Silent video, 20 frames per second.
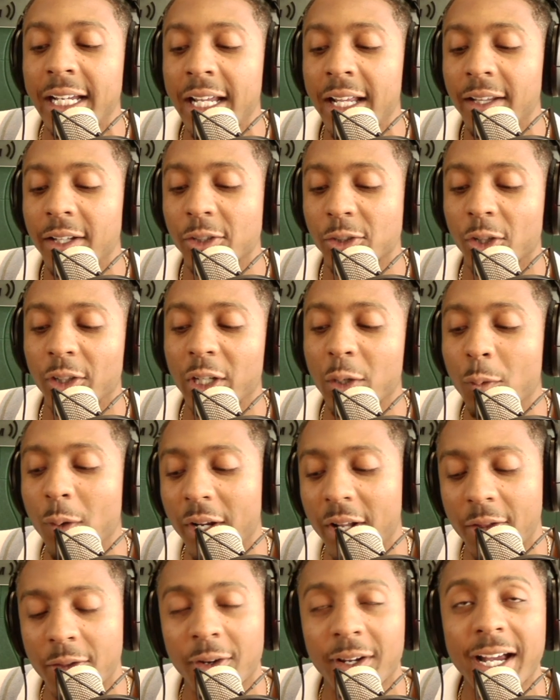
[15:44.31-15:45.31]
There's only one
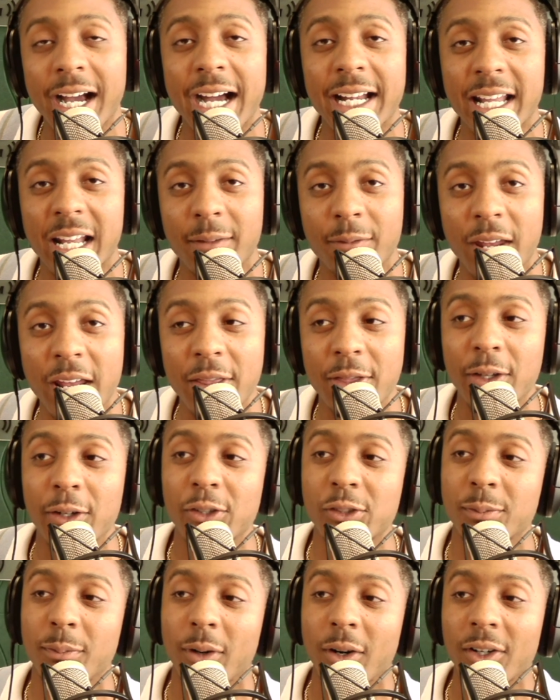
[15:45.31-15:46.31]
other guy that have hit
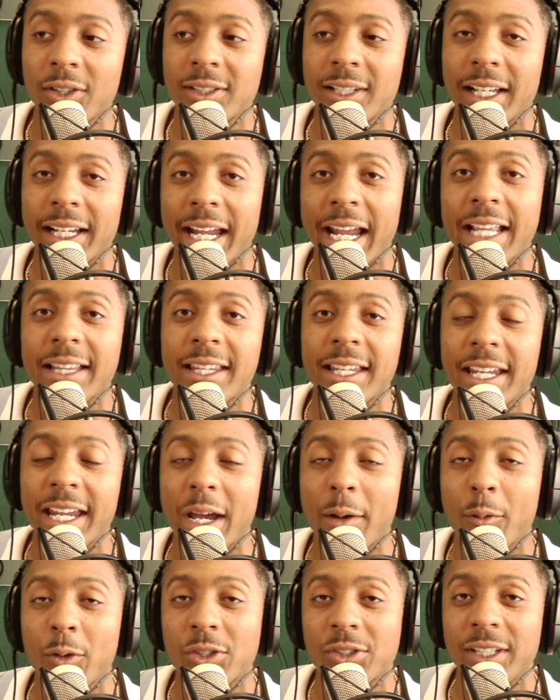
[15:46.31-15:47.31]
those marks like Anthony
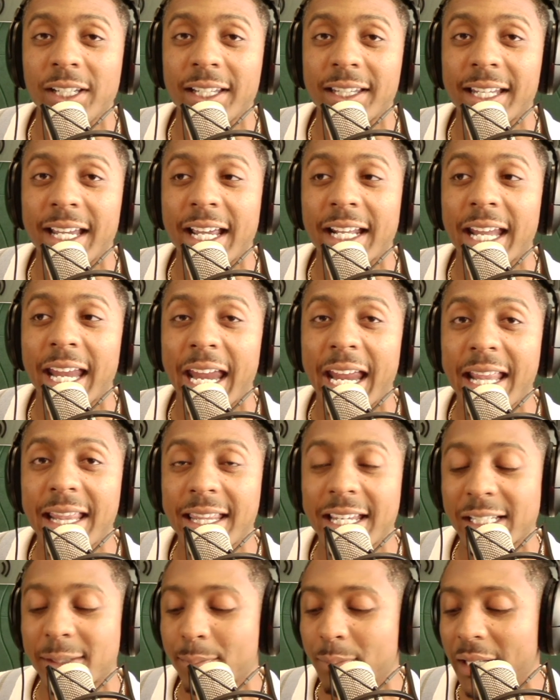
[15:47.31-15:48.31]
Edwards did that in
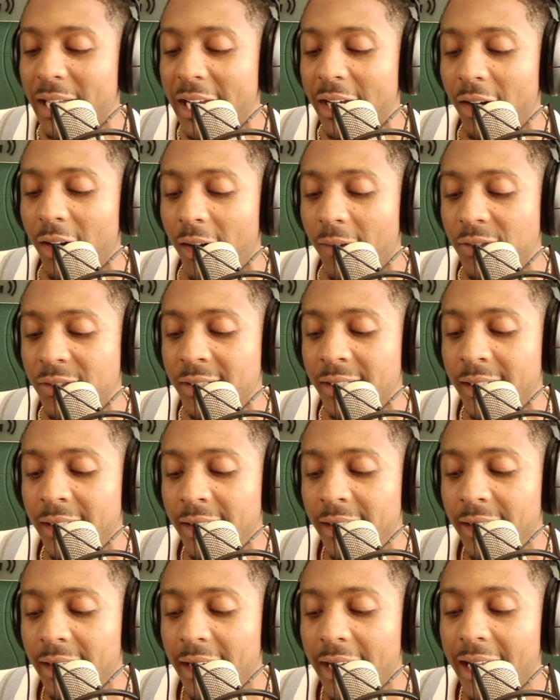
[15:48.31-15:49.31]
this playoffs,
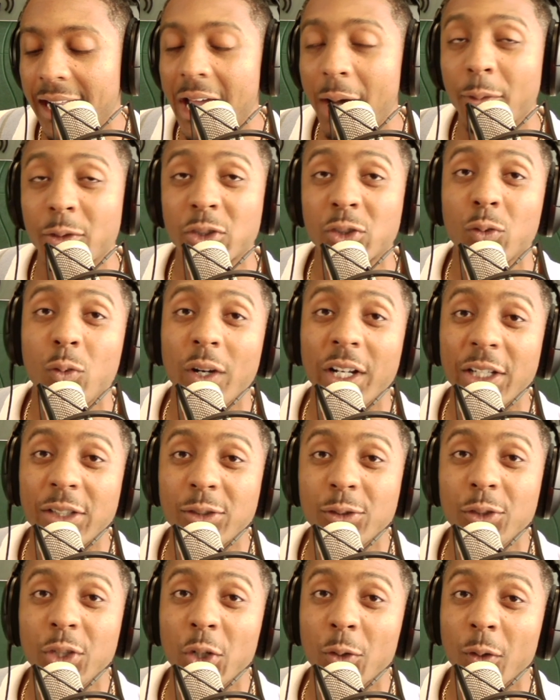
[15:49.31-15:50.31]
and that was
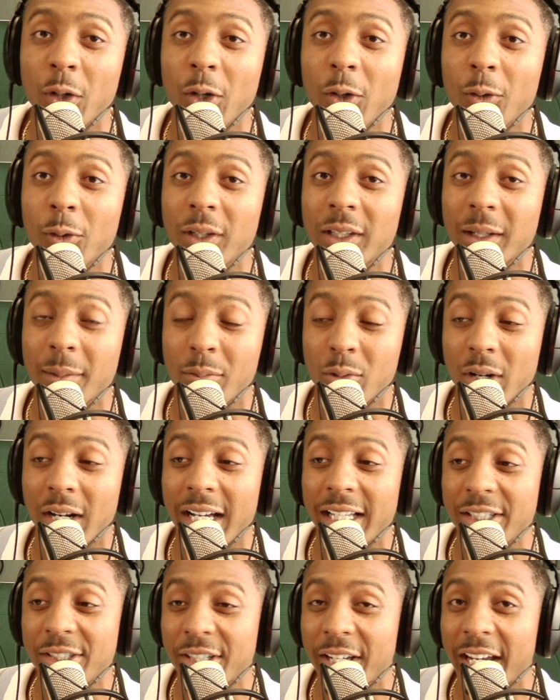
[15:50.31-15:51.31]
22-year-old
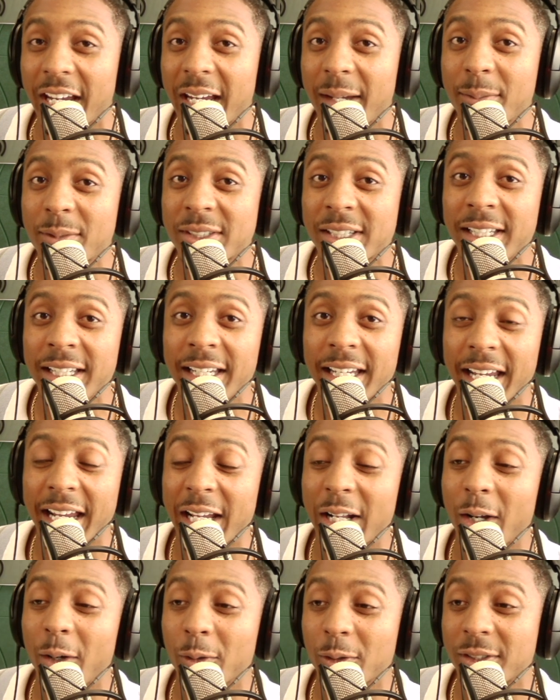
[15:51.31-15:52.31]
LeBron James
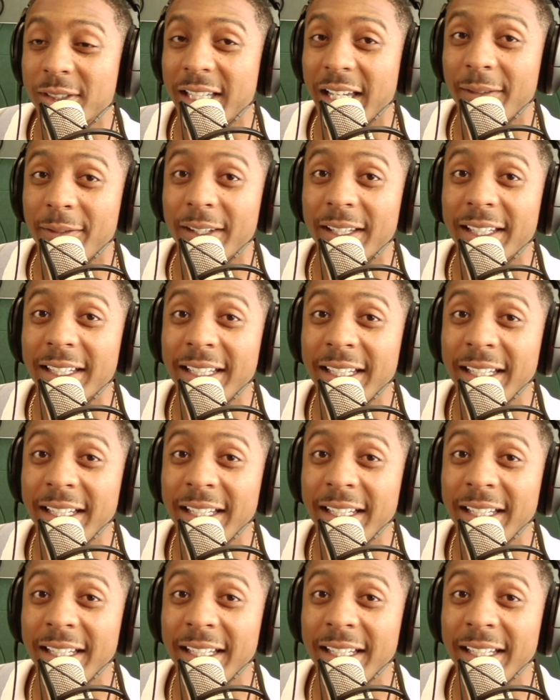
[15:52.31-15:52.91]
in 07.